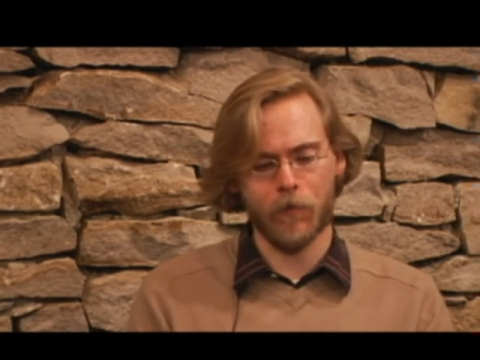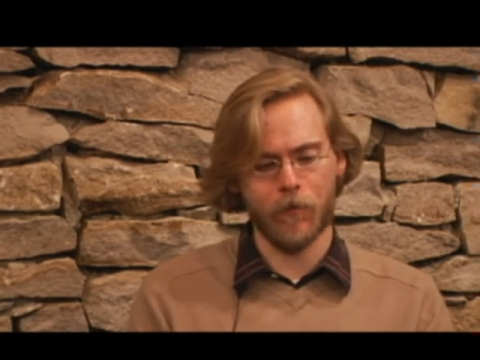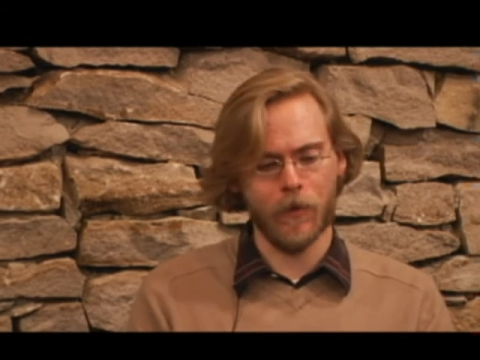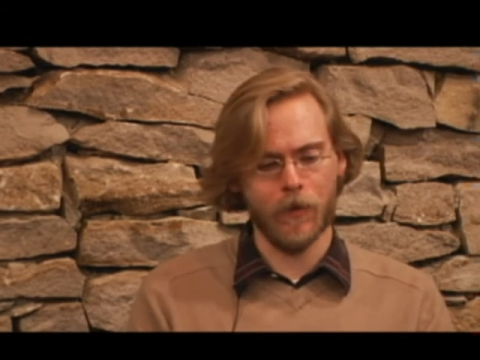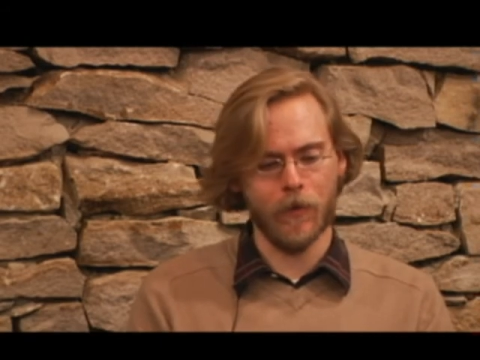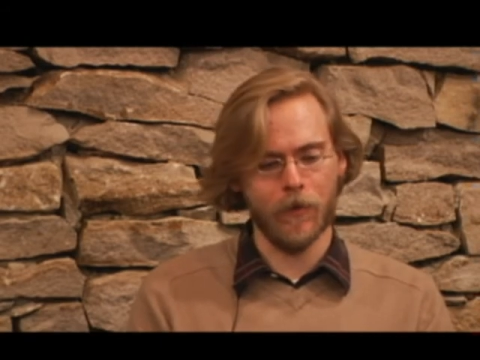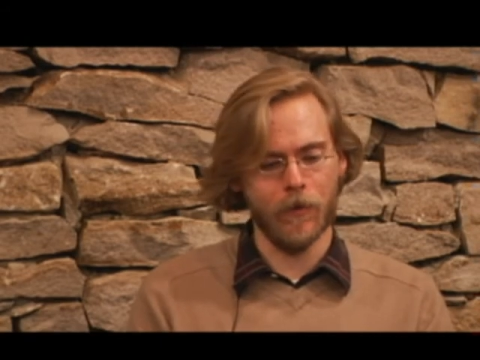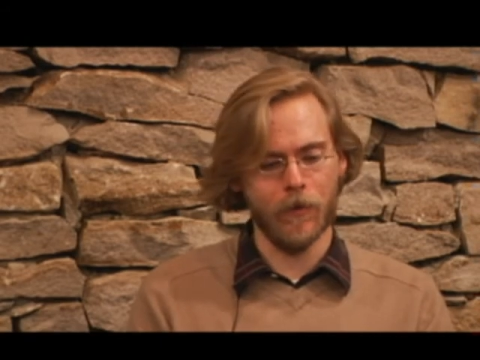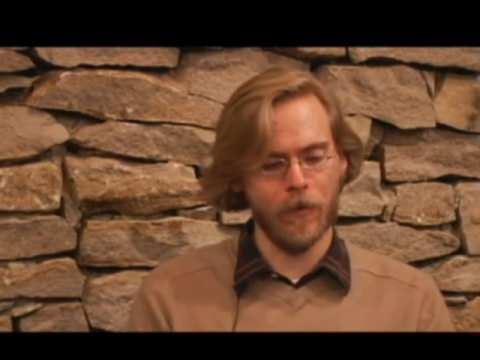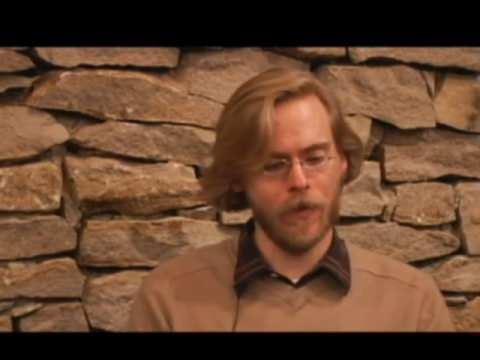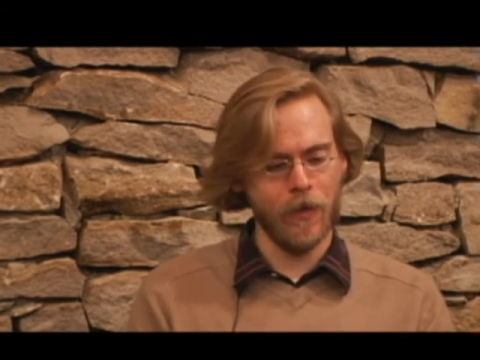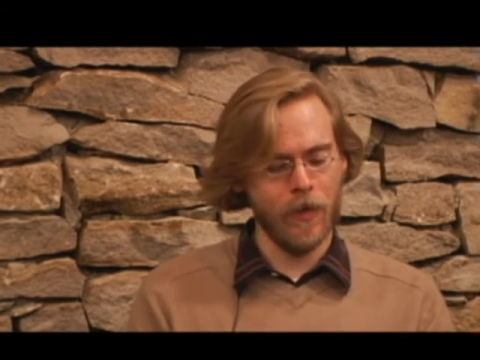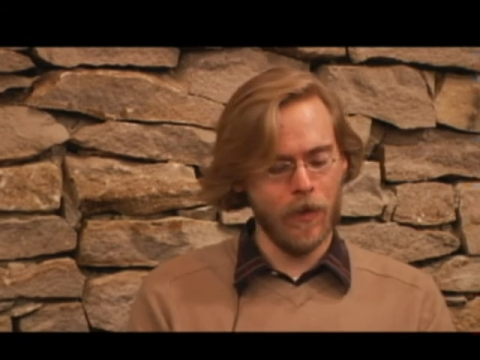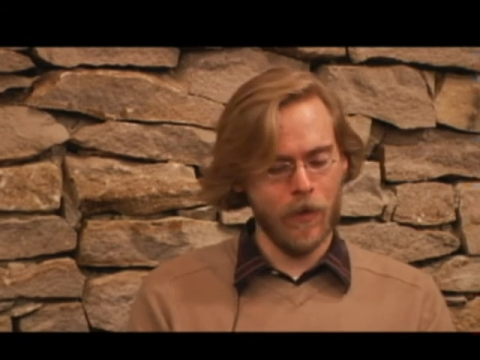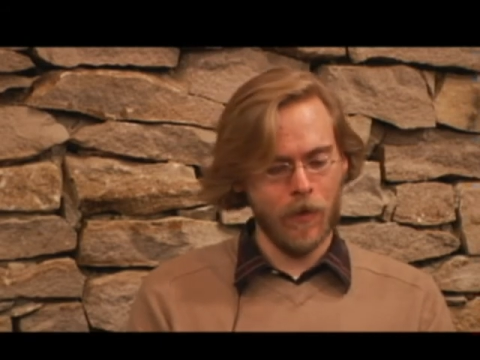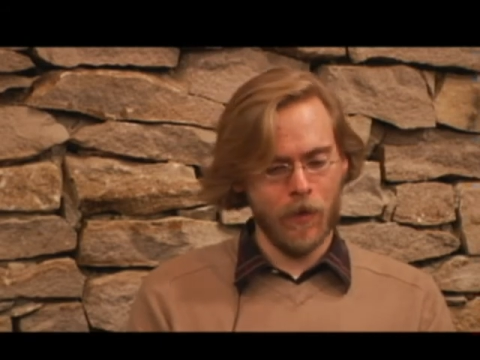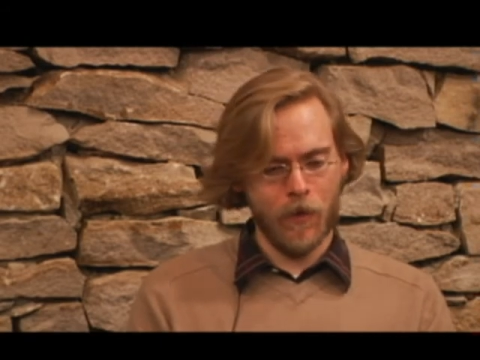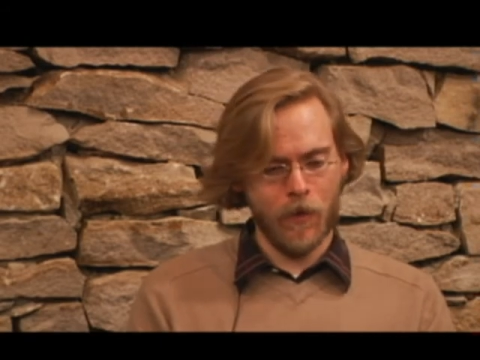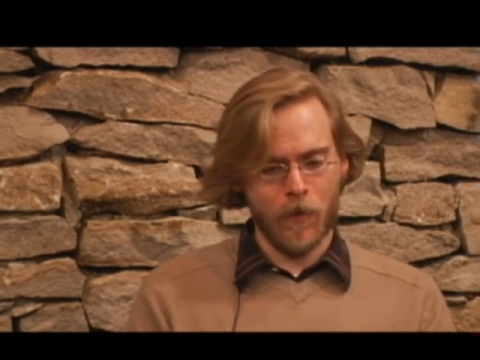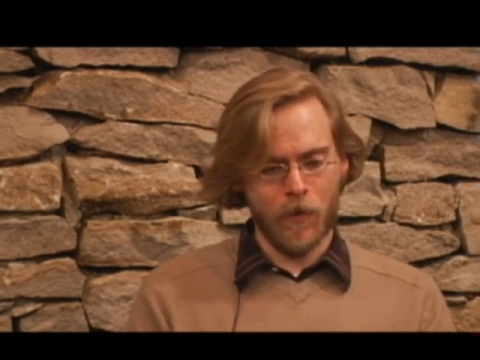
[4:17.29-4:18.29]
feel
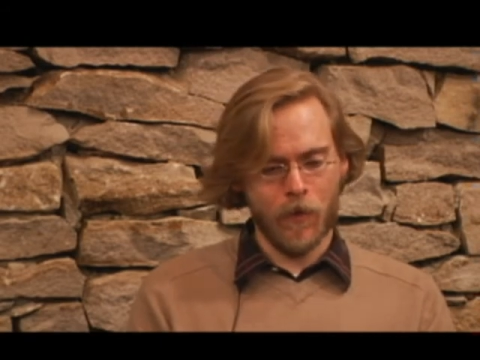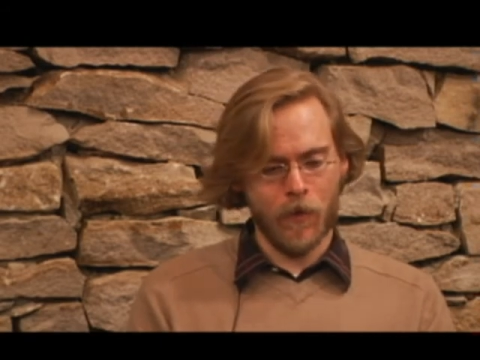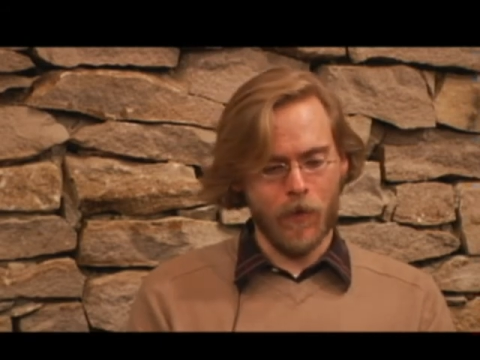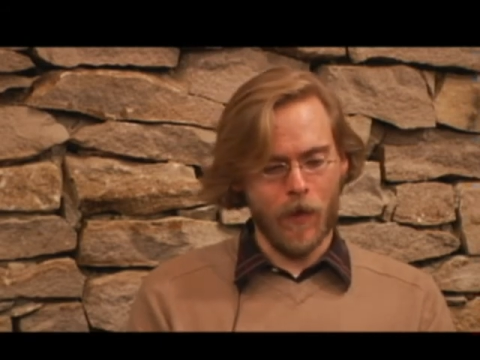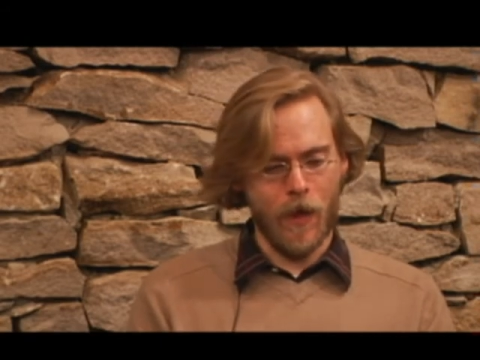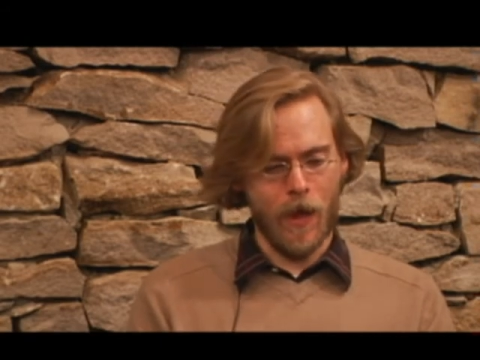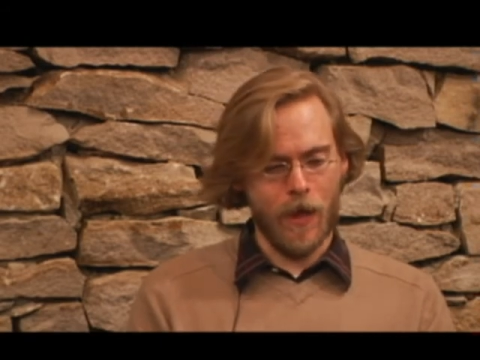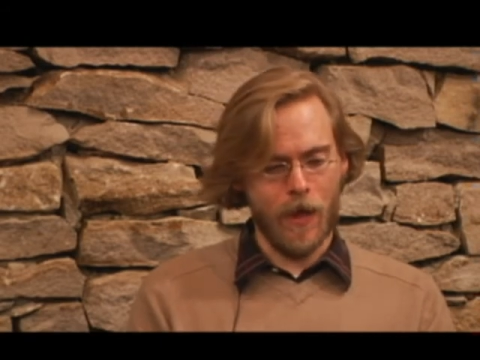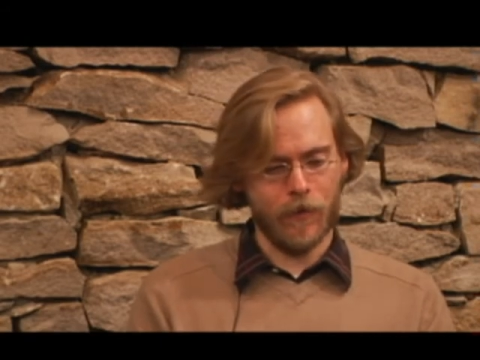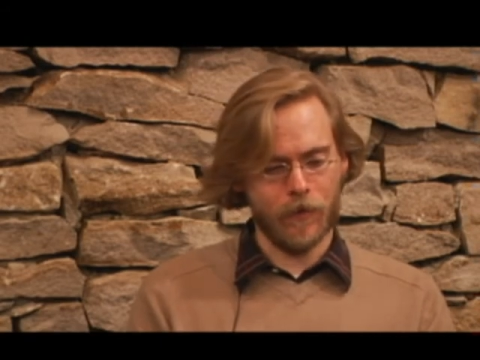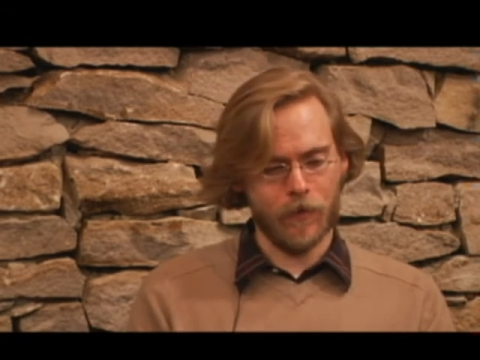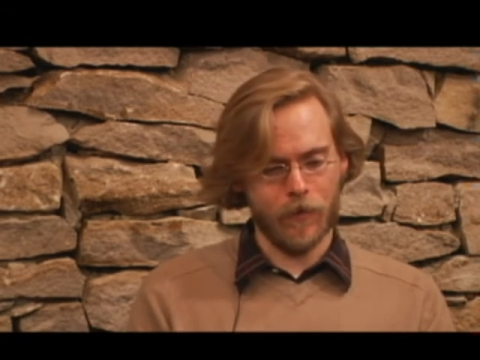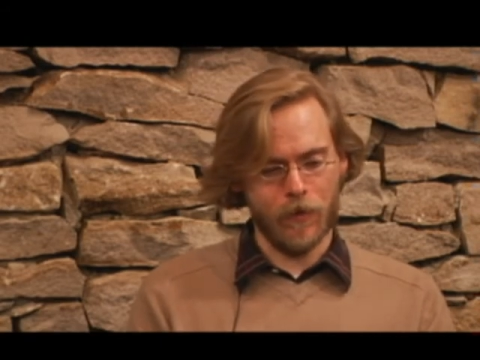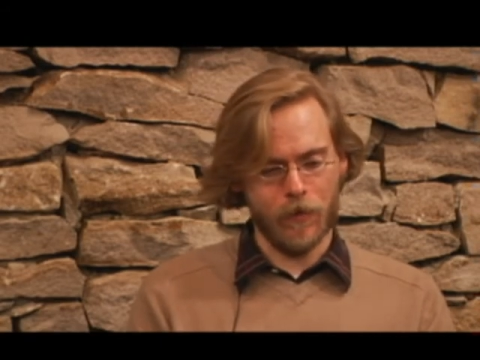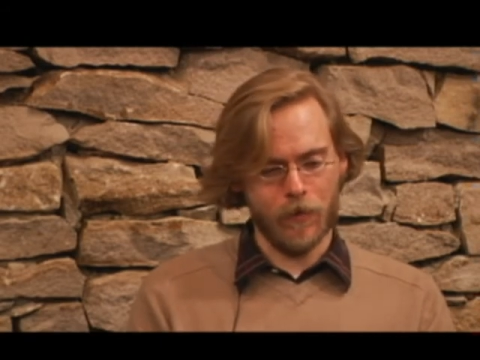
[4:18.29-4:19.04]
that